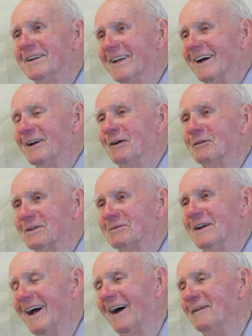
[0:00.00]
Yeah, it was,
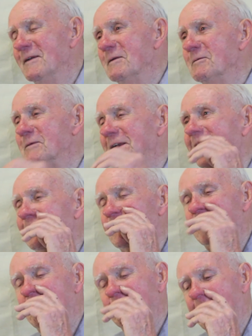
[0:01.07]
yeah. But
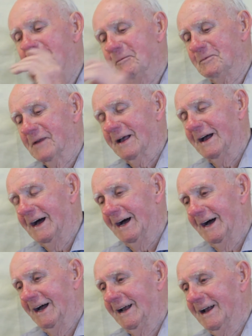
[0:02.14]
anyway,
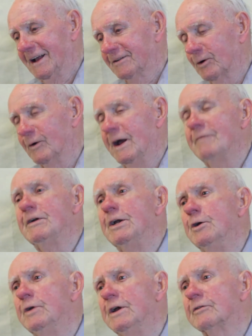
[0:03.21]
so every
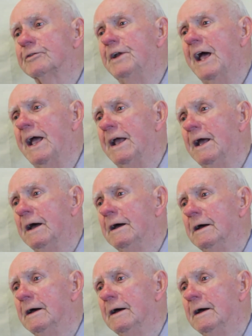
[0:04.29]
New Year's Day,